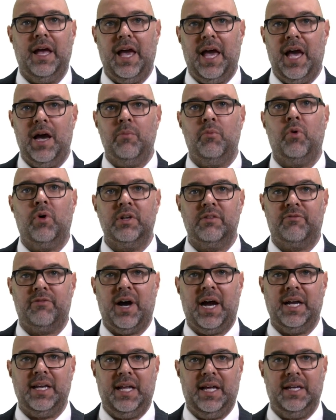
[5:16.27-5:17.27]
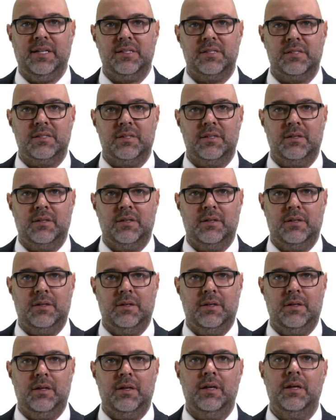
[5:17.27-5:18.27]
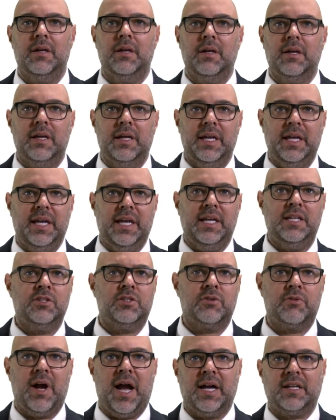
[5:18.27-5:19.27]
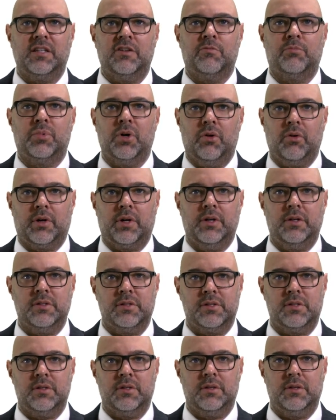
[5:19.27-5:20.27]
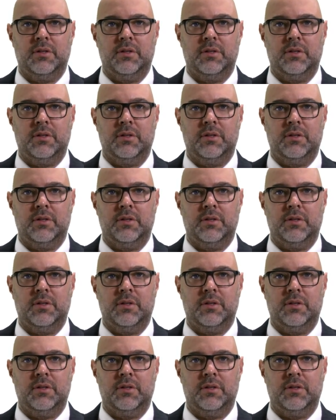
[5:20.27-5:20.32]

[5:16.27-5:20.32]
M1 Finance, Interactive Brokers,